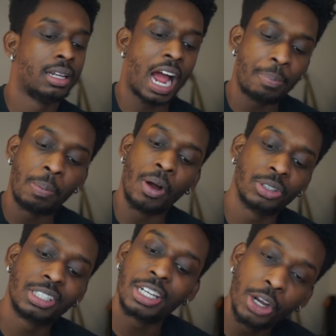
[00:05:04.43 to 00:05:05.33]
I
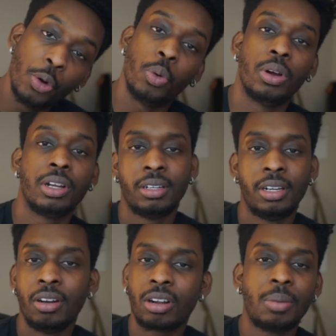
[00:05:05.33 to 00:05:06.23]
propose to you.
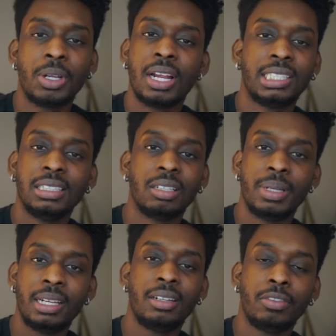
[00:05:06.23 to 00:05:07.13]
You don't come do that shit to
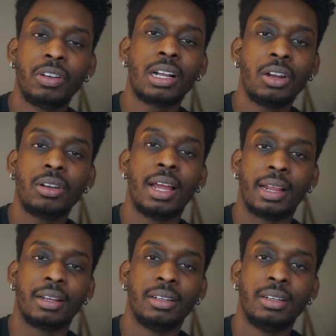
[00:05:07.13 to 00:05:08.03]
me. The fuck I look
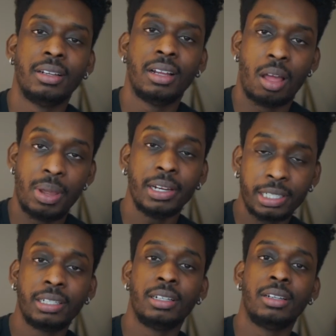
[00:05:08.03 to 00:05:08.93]
like? A bitch?